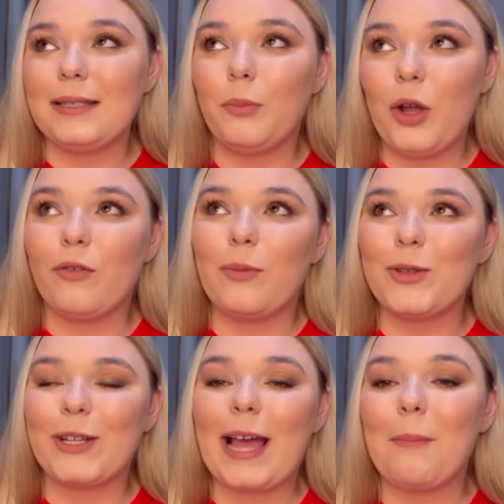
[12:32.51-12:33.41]
boyfriend was
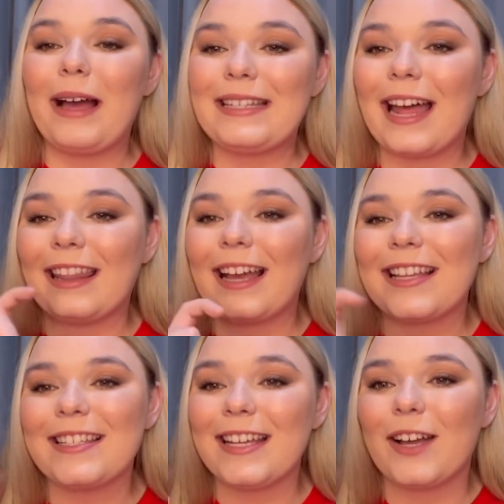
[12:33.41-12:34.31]
gonna get my dad like a
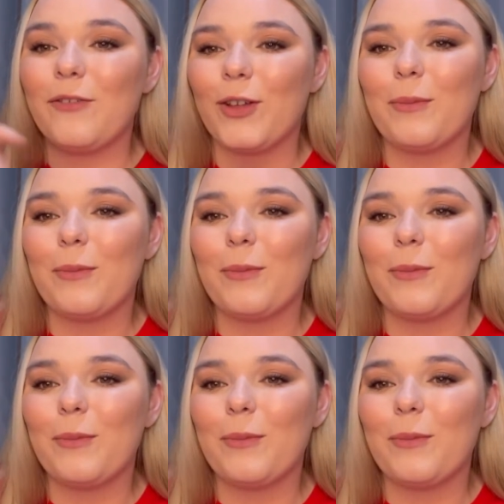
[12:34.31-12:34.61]
sticker for the